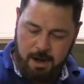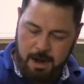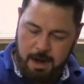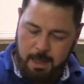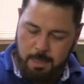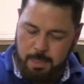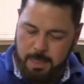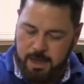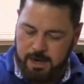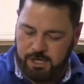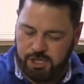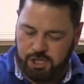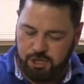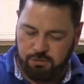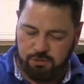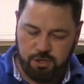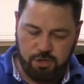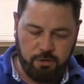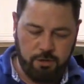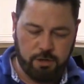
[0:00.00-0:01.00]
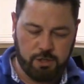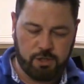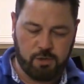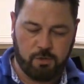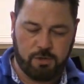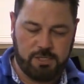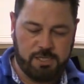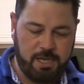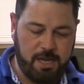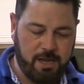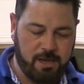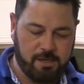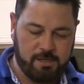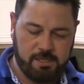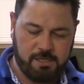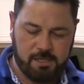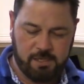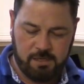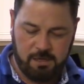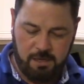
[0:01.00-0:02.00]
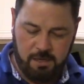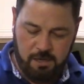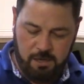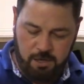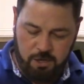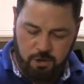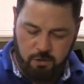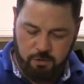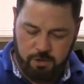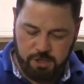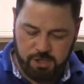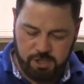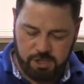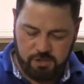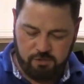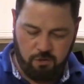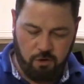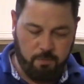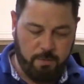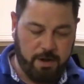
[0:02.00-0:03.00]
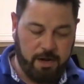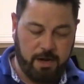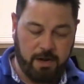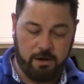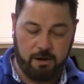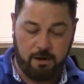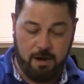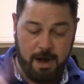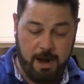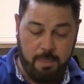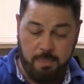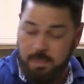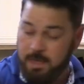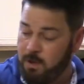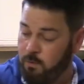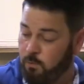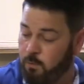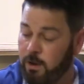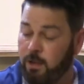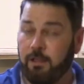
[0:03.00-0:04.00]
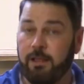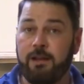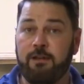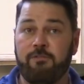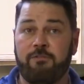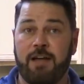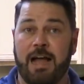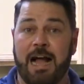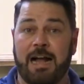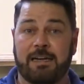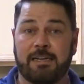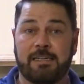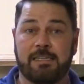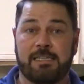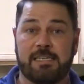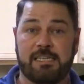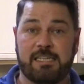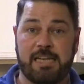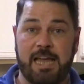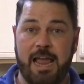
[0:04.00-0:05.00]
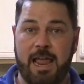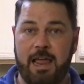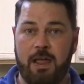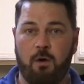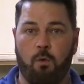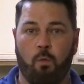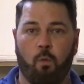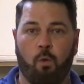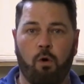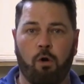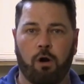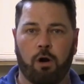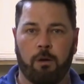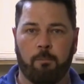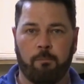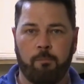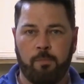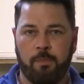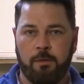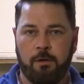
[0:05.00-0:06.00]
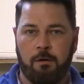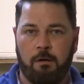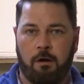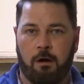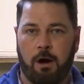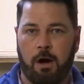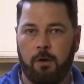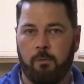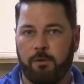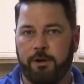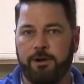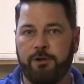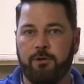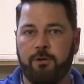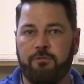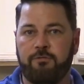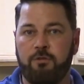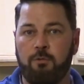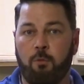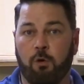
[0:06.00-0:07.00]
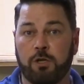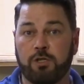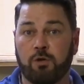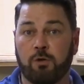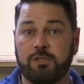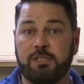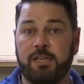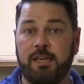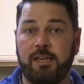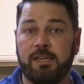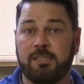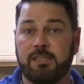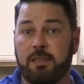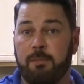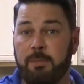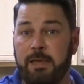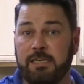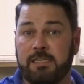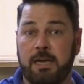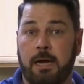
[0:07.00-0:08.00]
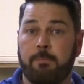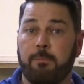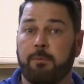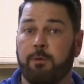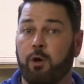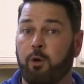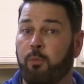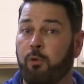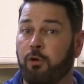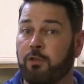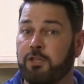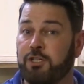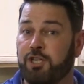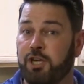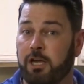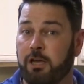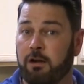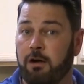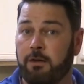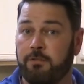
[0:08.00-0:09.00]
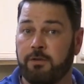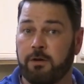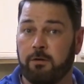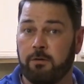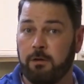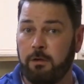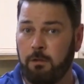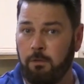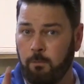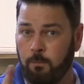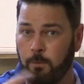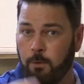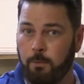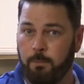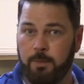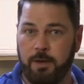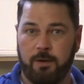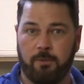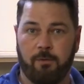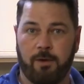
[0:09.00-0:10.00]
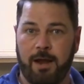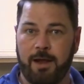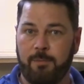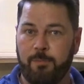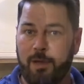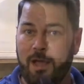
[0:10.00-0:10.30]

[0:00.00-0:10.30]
And then as you do your tortillas, you can just throw them in here and they will in fact stay warm. All right, we're gonna do a few more tortillas. In the meantime, I'm gonna go pull the chicken off the grill. We'll be right